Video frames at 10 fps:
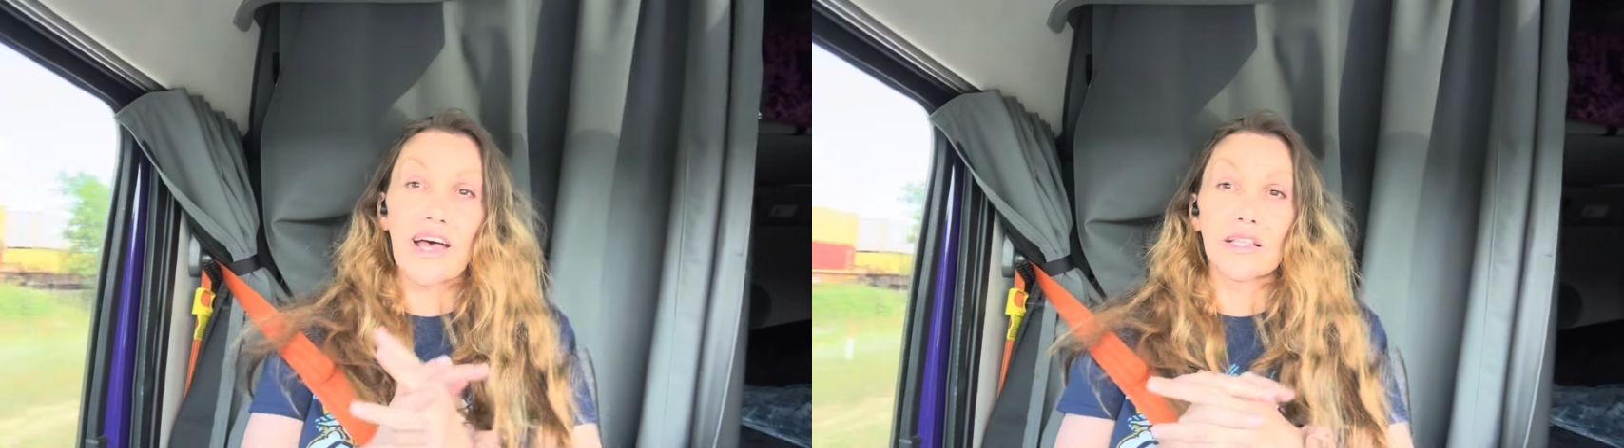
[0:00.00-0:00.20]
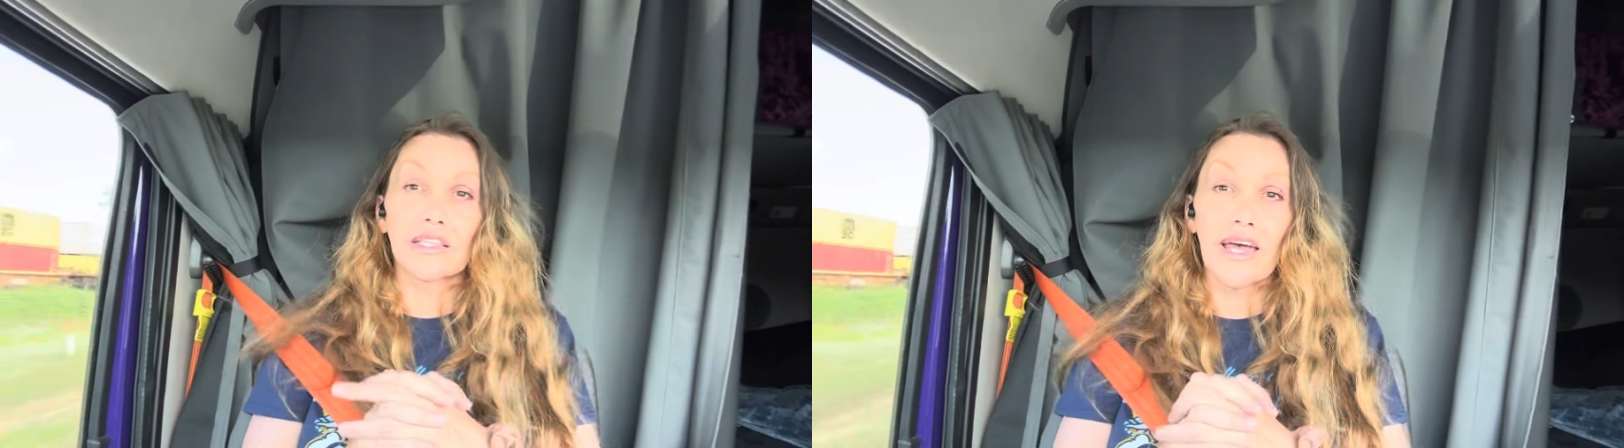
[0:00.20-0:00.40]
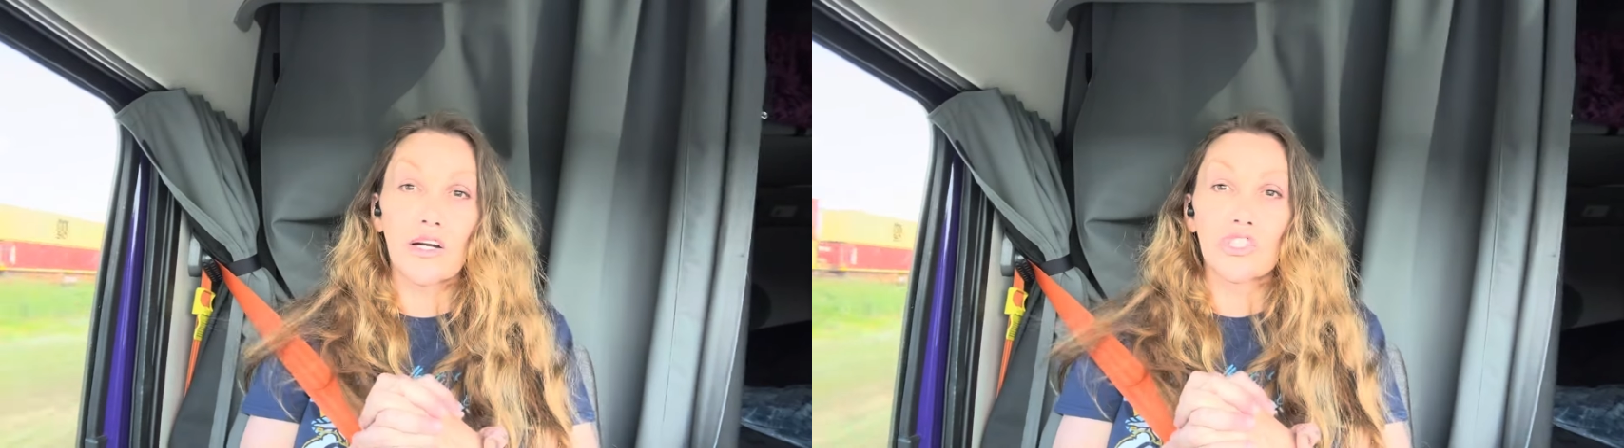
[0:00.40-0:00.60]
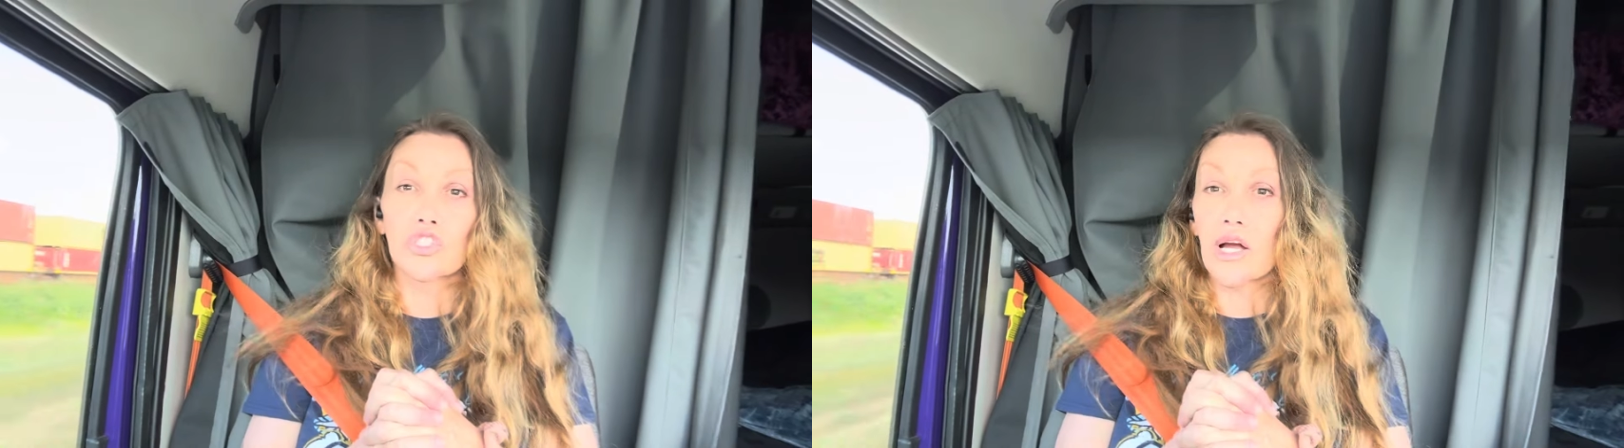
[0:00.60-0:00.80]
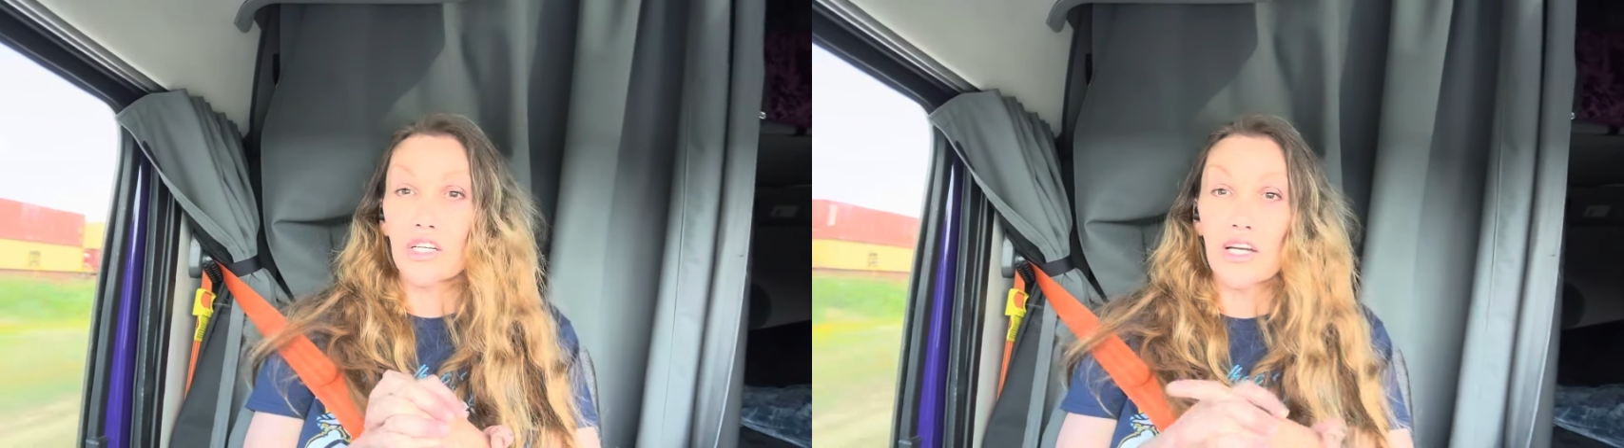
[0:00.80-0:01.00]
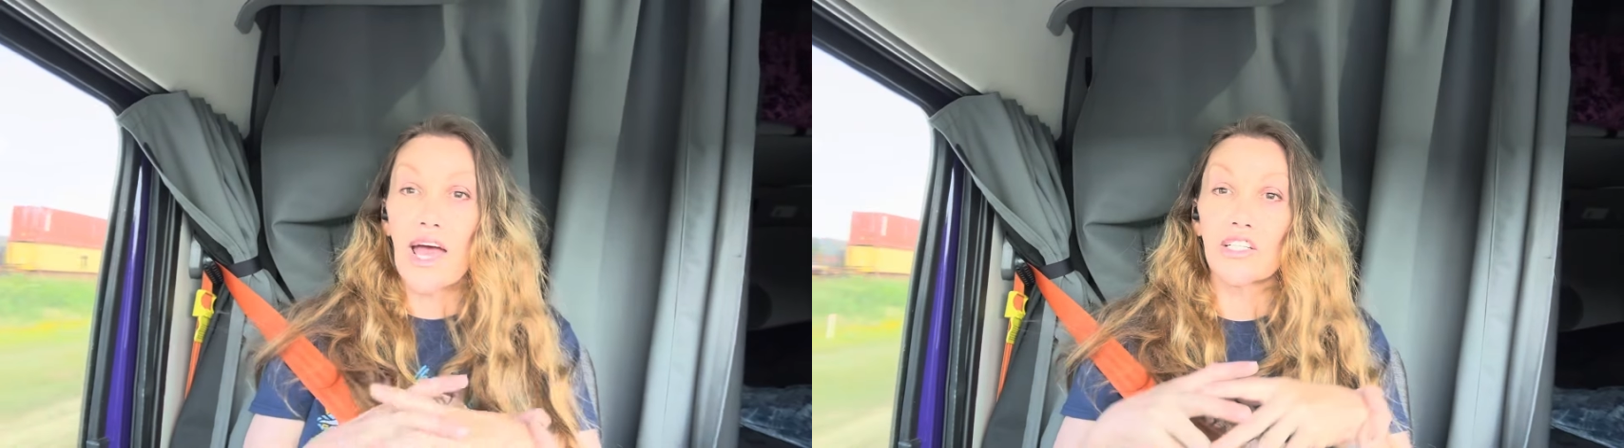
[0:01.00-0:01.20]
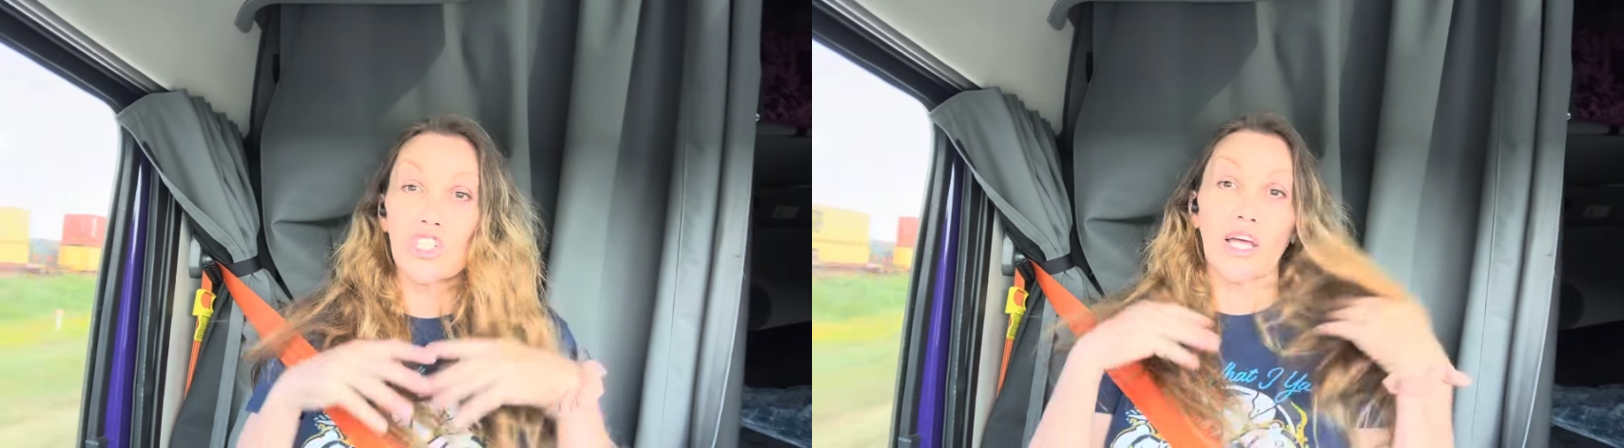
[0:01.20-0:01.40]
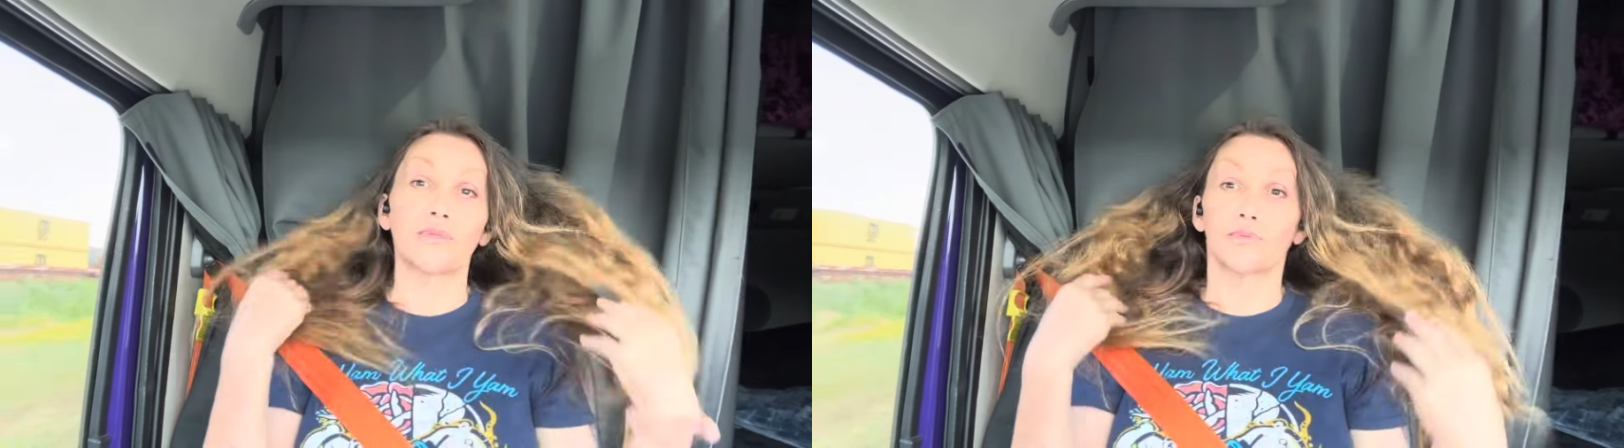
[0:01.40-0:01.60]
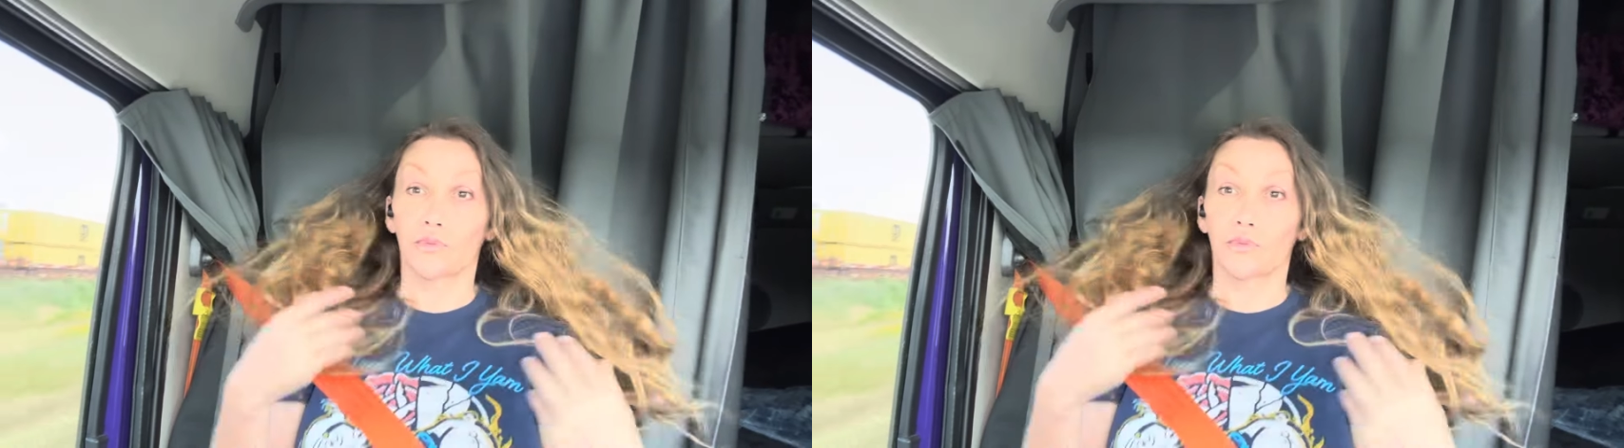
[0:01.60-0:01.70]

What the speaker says: out there in Trucker Nation.